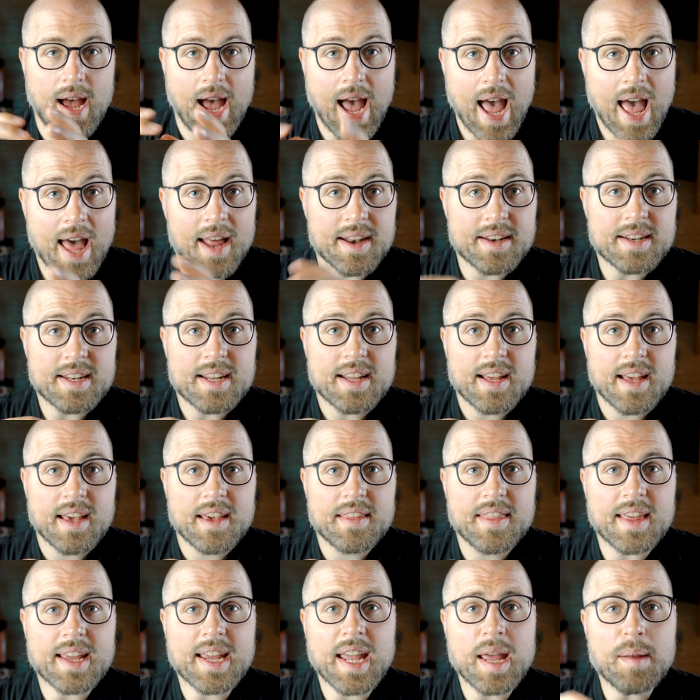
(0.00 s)
And
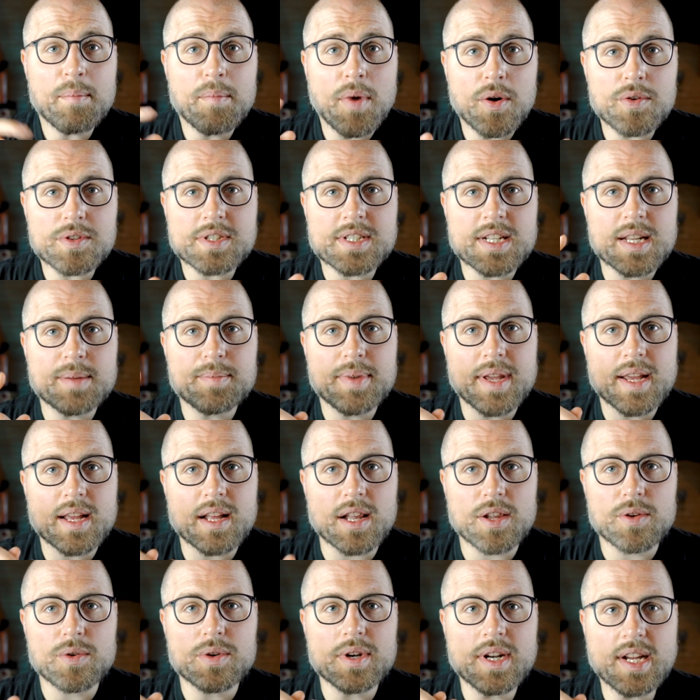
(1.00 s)
they can mostly be
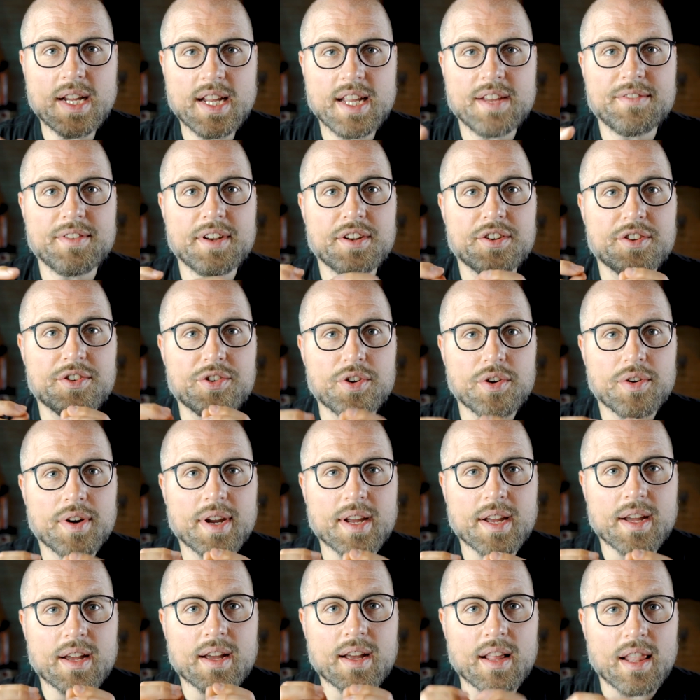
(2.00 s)
glued even
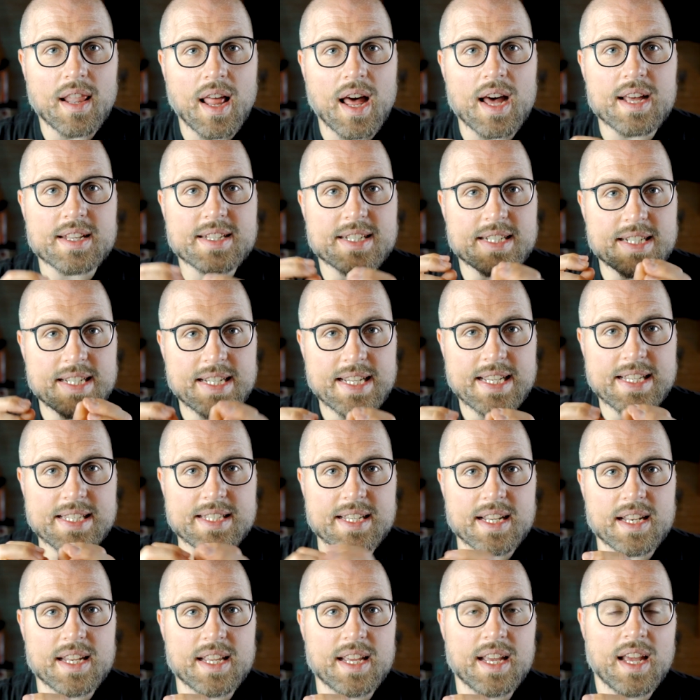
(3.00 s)
during a class
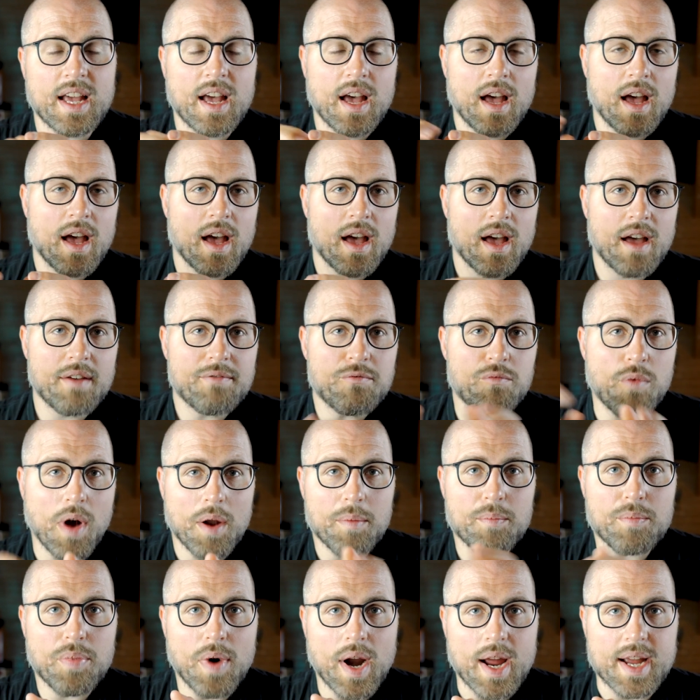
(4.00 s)
easily if
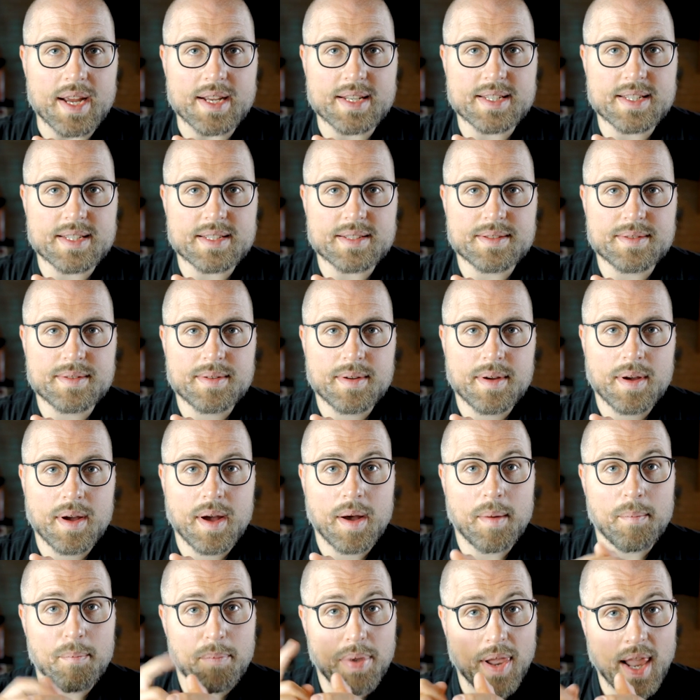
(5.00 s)
one breaks.
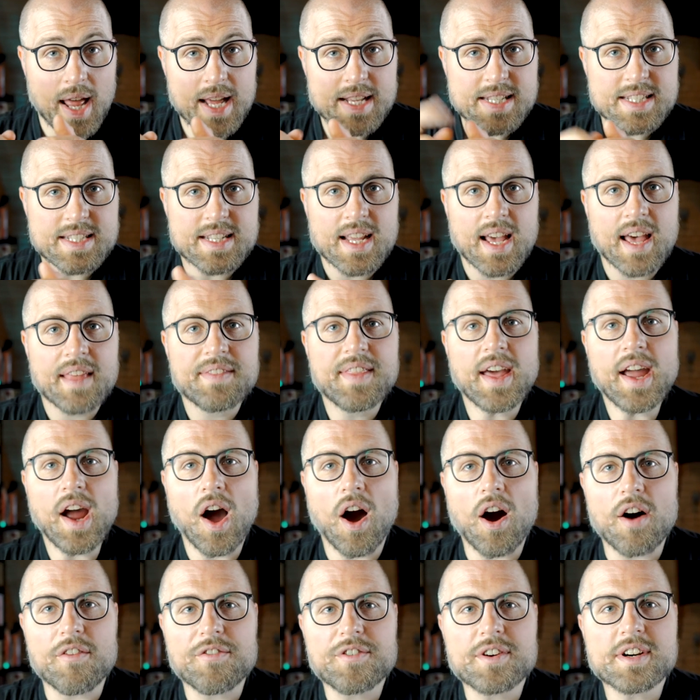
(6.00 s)
Plus, they
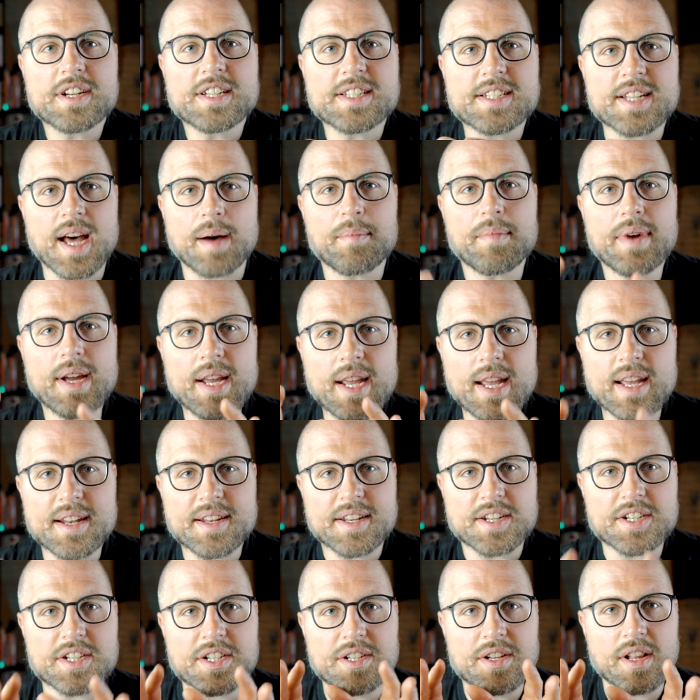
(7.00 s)
offer some
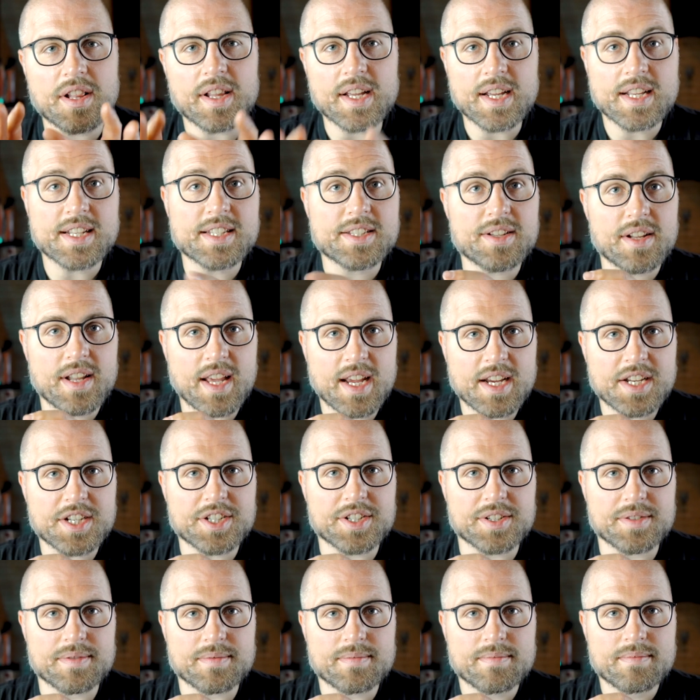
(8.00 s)
additional
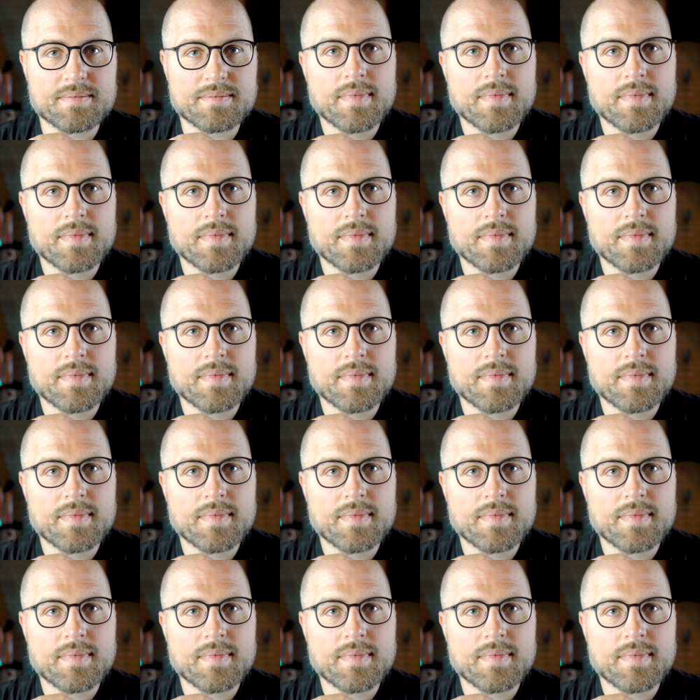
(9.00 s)
insulation.